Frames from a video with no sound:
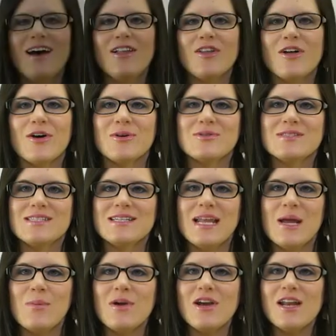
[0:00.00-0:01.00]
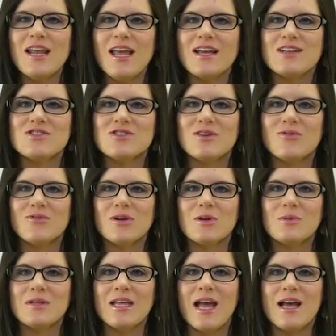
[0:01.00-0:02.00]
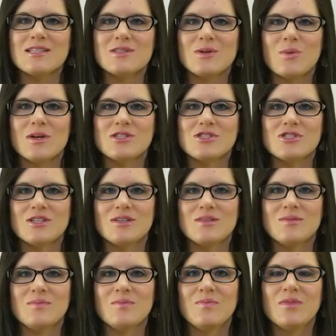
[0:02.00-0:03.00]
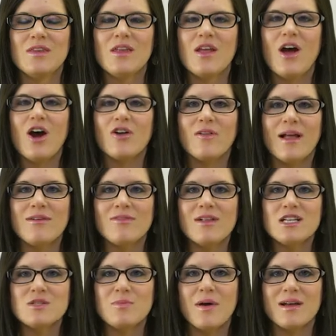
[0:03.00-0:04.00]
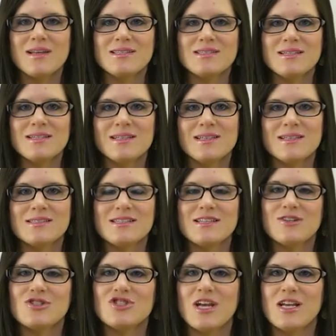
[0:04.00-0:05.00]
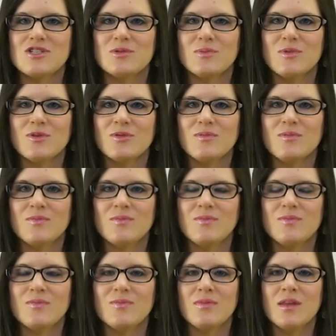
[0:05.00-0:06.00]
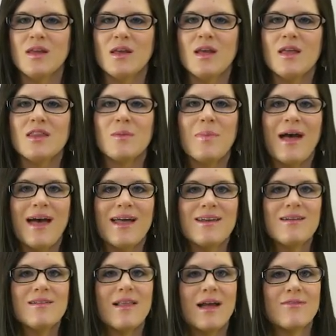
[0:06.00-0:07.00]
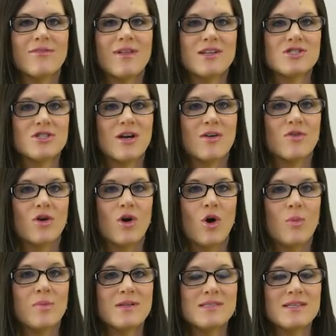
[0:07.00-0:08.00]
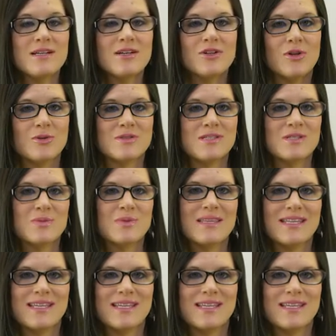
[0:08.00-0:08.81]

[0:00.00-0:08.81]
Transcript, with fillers: Hello, today we're going to answer the frequently asked question. Are Life Latch buckets and lids interchangeable? The patented Life Latch cover opens and closes with